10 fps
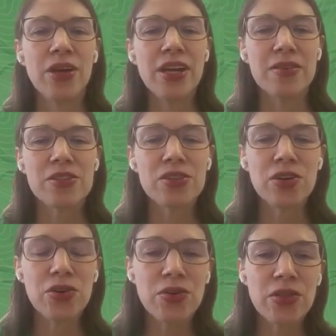Okay,
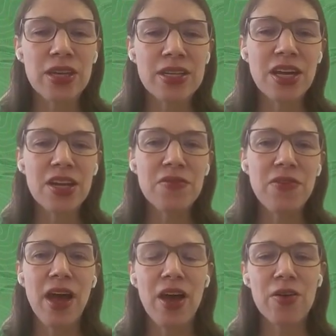so that's kind
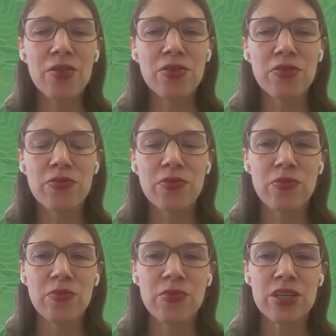of how
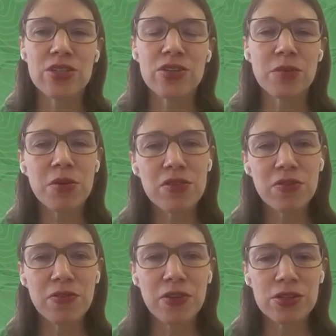these are some of
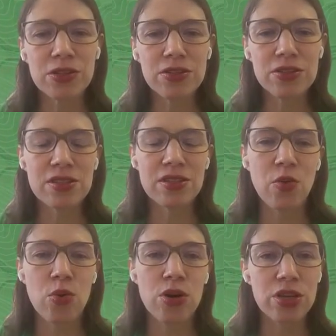the filters
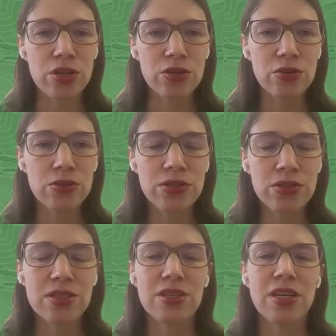that were
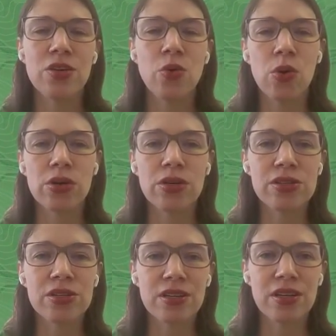used in
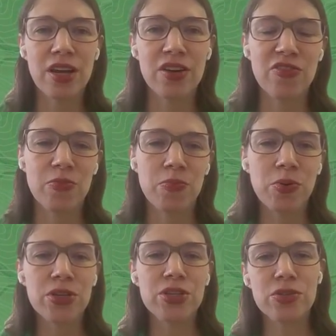order to kind of
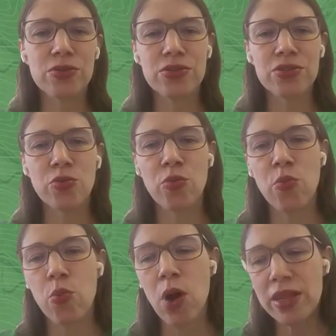produce
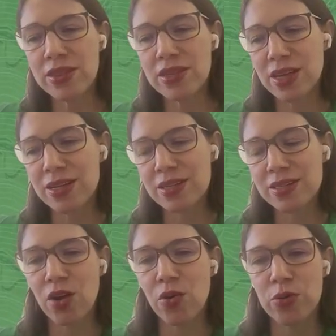what the data
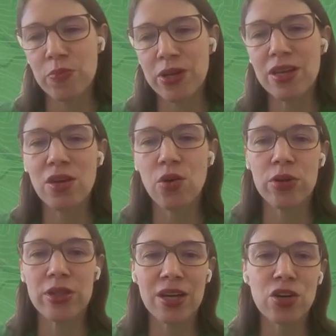set would be that
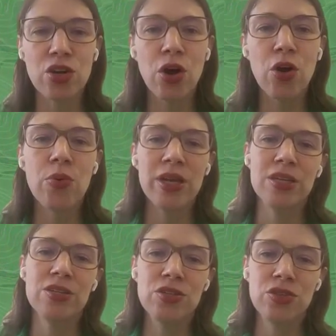would then go
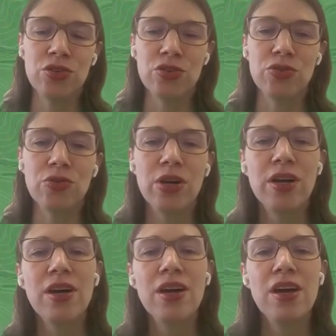into
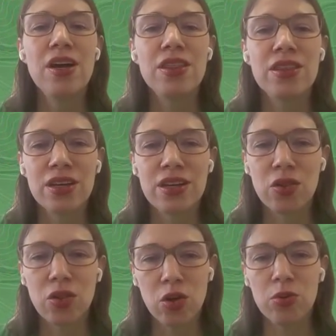
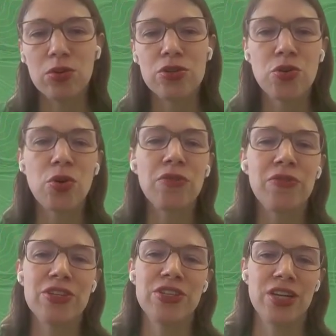the global
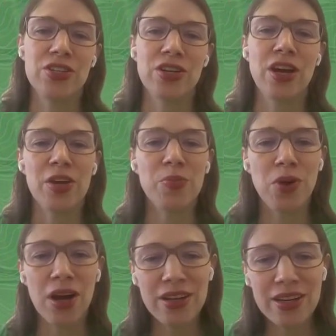short vegetation height
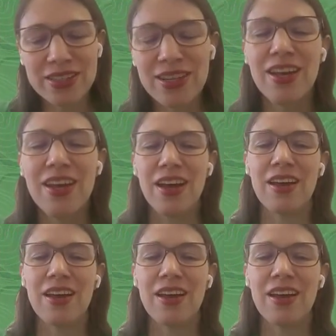product